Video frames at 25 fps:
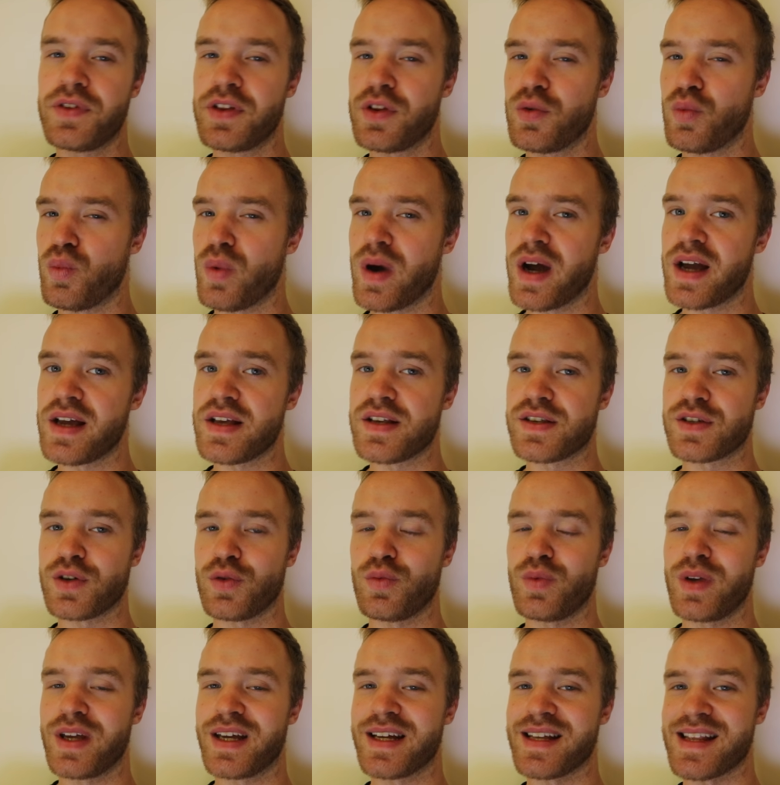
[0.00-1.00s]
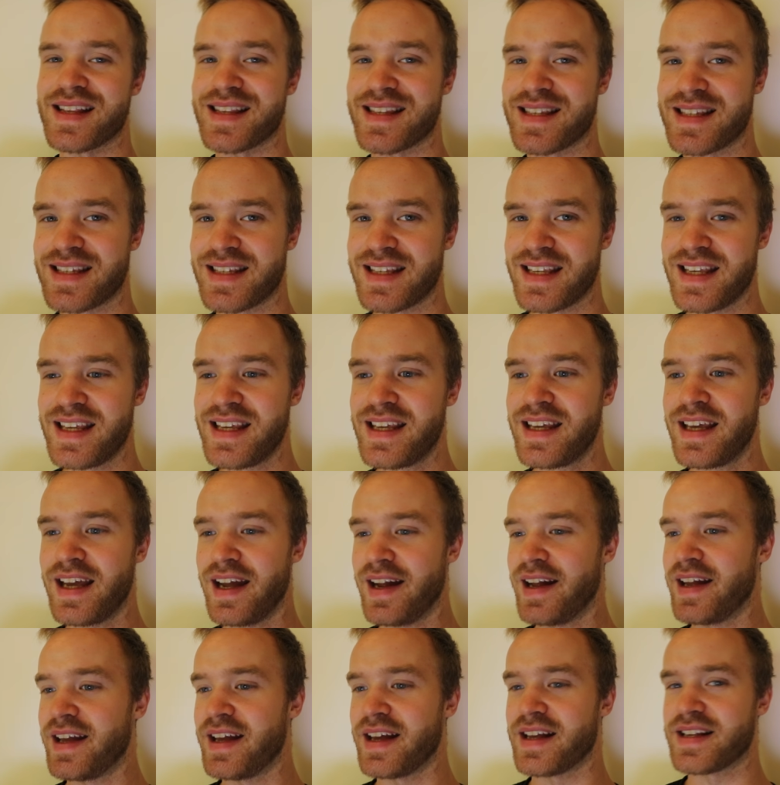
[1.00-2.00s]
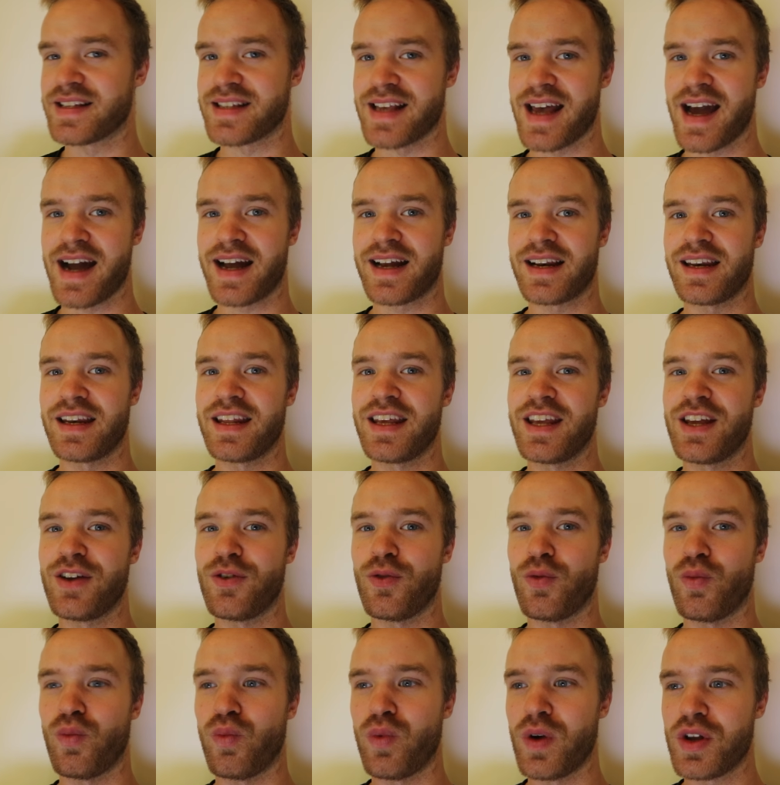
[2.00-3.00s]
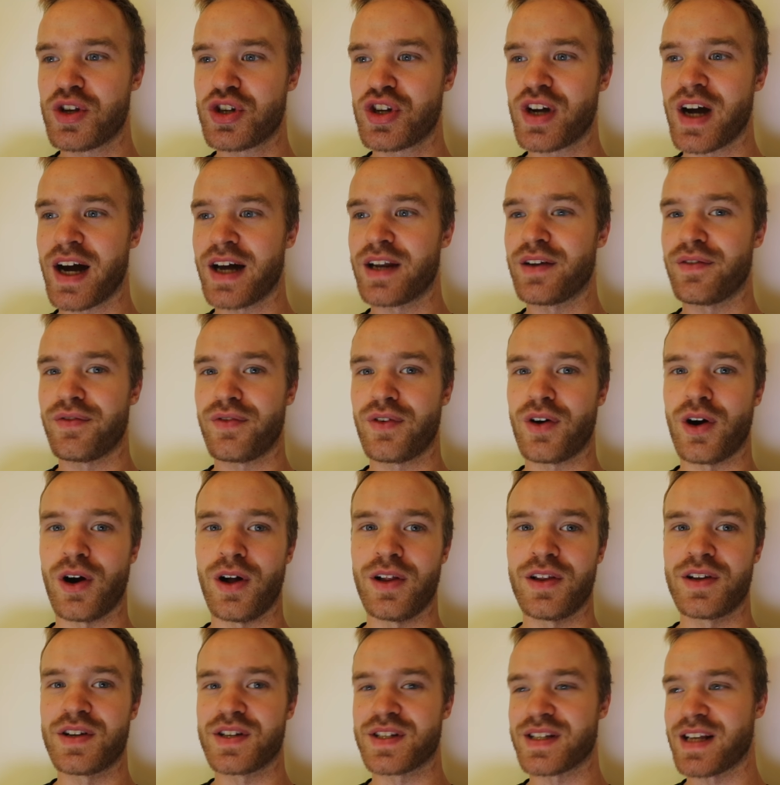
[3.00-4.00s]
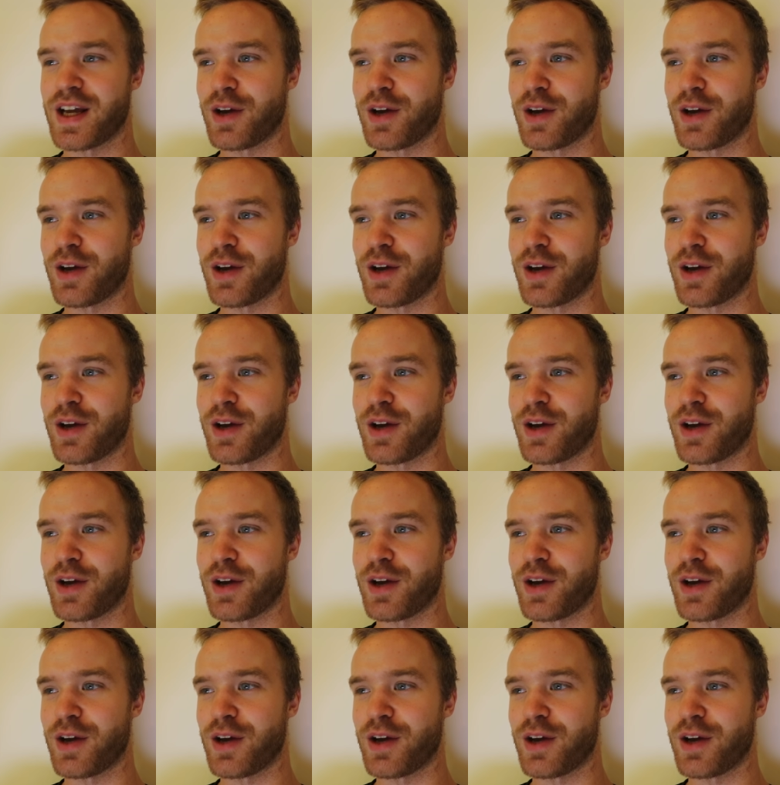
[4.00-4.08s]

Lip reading: in a way so we can see exactly which kind of colors,